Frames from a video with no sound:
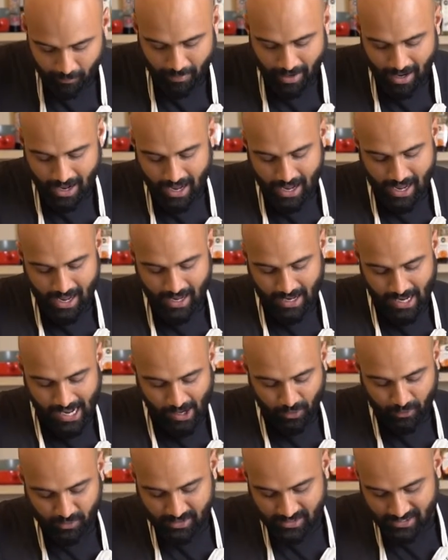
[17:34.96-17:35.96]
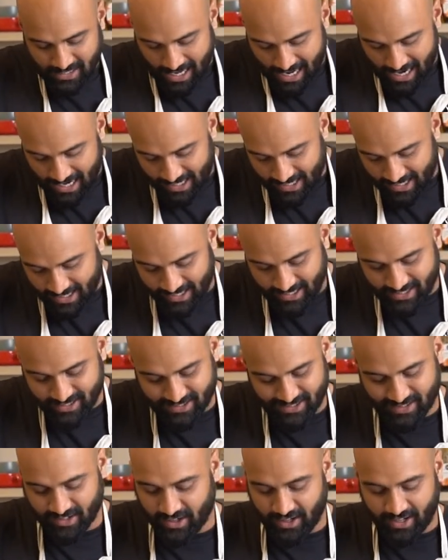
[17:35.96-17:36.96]
My outside
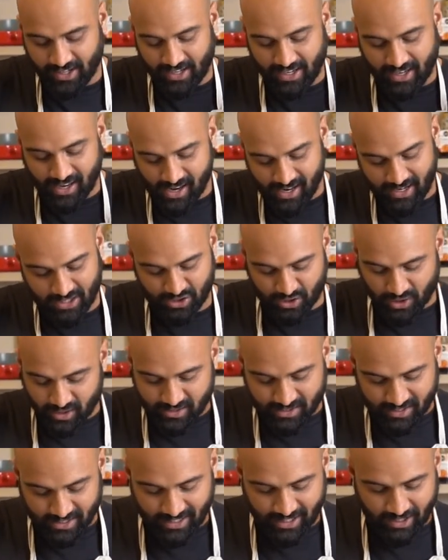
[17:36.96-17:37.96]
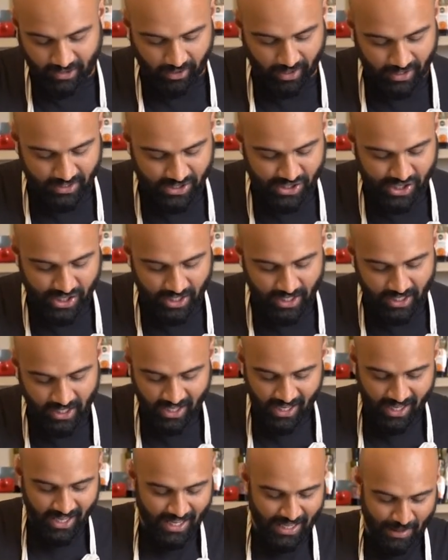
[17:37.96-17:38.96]
is deliciously crunchy.
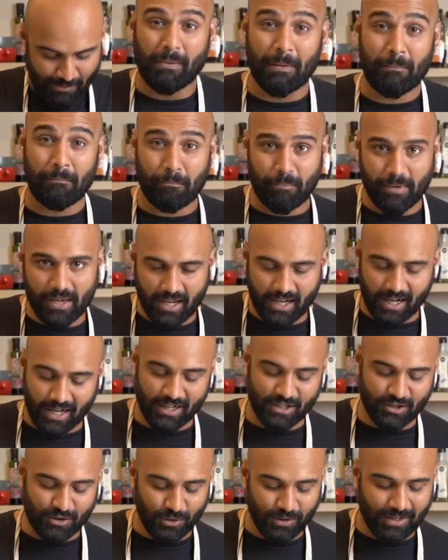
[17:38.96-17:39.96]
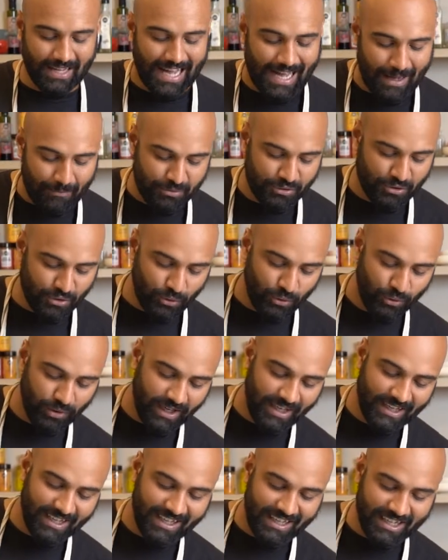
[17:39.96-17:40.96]
My pecans look
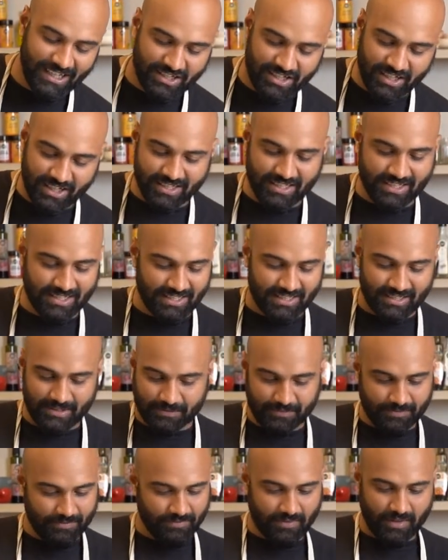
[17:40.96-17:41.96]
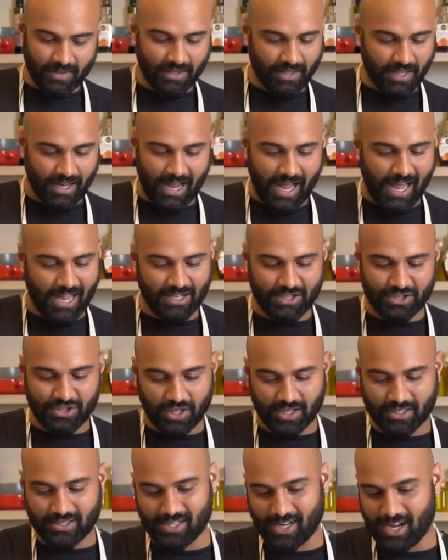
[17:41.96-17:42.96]
absolutely delicious. I
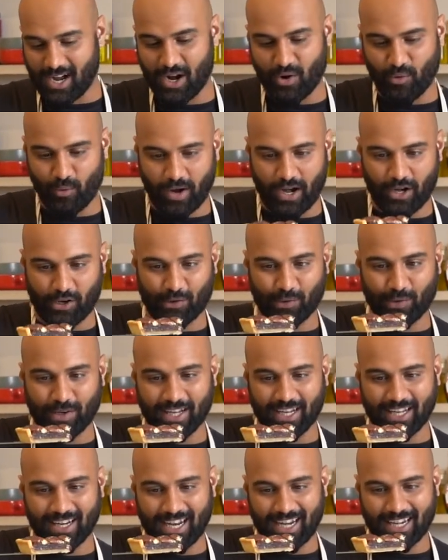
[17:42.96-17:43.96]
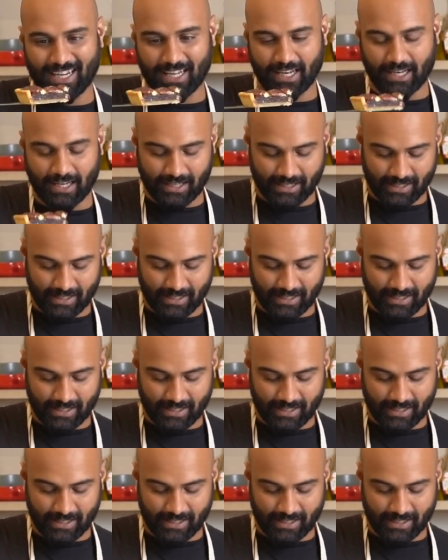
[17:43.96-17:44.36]
just can't wait to dig right in.